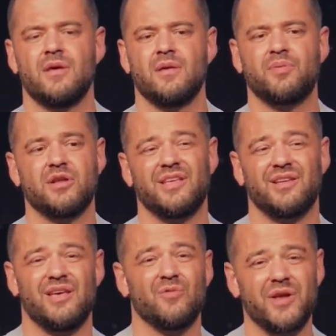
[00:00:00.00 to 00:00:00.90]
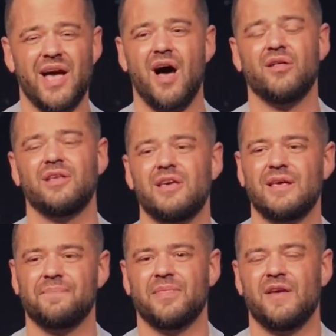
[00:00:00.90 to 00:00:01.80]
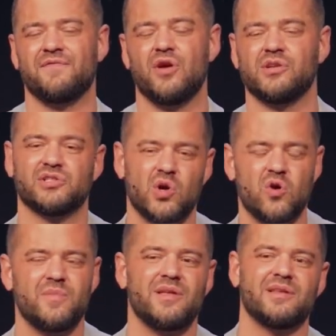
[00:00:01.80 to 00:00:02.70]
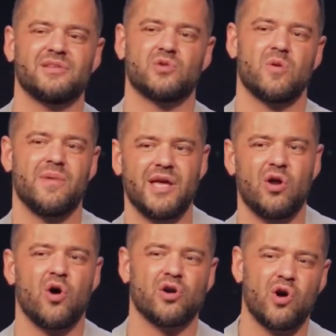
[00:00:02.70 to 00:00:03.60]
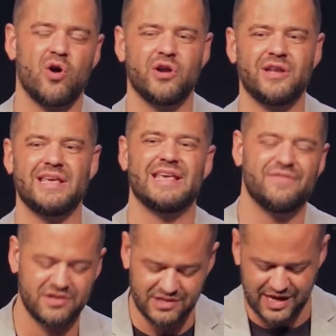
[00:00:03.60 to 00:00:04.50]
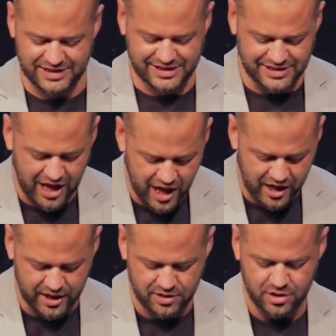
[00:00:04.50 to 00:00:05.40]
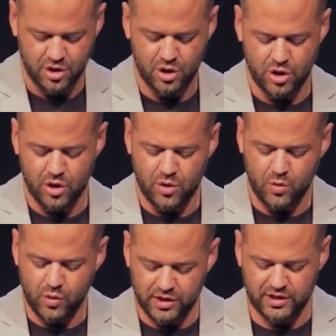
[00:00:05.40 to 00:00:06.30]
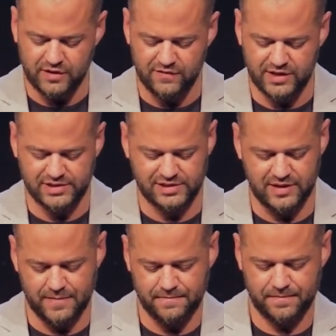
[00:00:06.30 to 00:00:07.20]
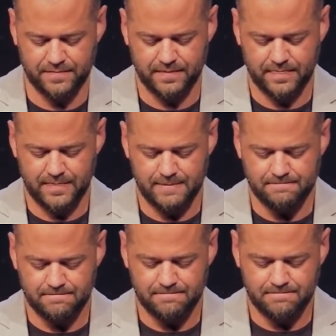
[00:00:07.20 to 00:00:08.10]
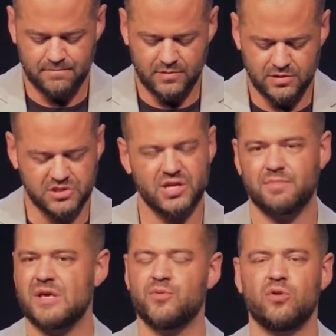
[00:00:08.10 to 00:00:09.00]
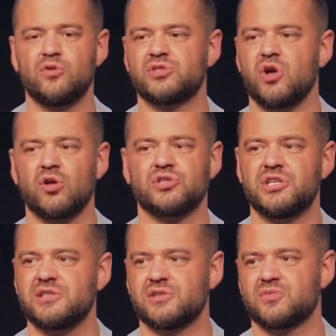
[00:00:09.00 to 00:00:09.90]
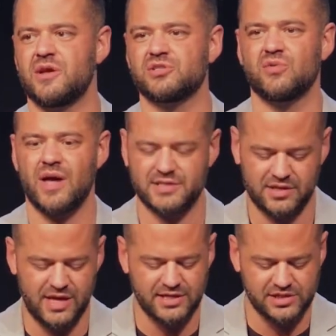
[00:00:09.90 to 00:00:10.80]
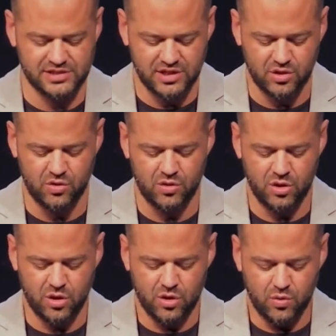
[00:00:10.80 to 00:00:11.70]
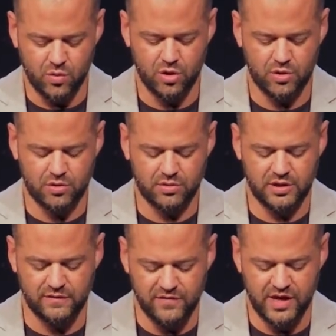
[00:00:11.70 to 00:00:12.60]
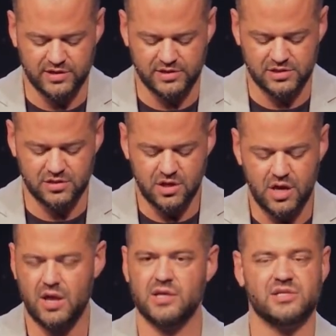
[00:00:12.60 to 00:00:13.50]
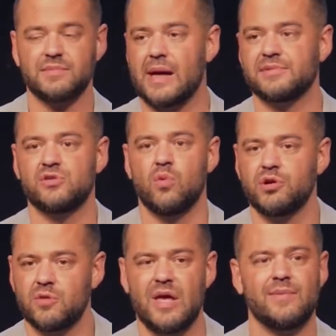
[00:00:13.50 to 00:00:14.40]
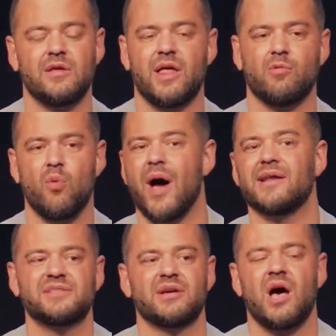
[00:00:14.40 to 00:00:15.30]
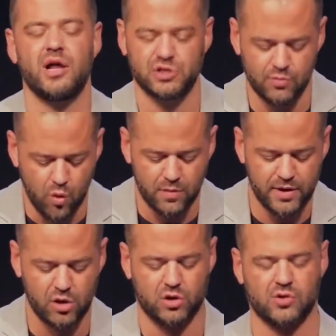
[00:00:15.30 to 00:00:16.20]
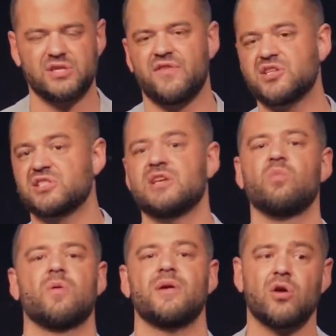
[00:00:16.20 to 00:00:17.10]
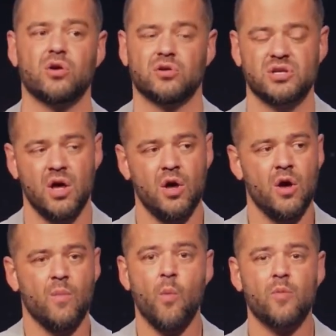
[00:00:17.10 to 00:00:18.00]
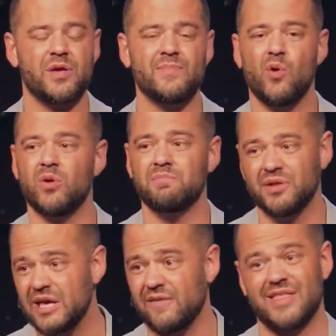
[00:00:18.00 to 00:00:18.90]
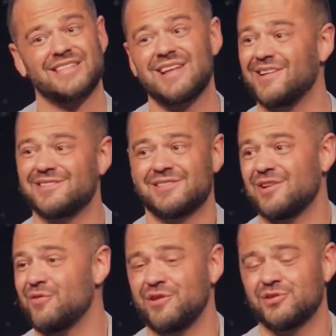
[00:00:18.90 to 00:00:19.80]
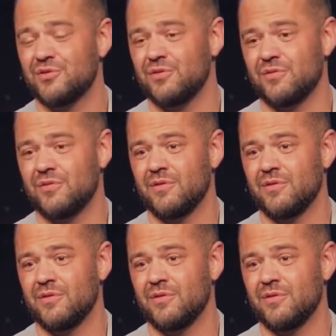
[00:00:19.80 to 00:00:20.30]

But in reality, if they're determined to remain hard hearted, even a sign wouldn't convince them. Just like people who saw Jesus resurrected, they still weren't convinced. And sometimes you wonder maybe, like, well, why doesn't God do more miracles? If He just did more miracles, more people would believe. That's not necessarily true.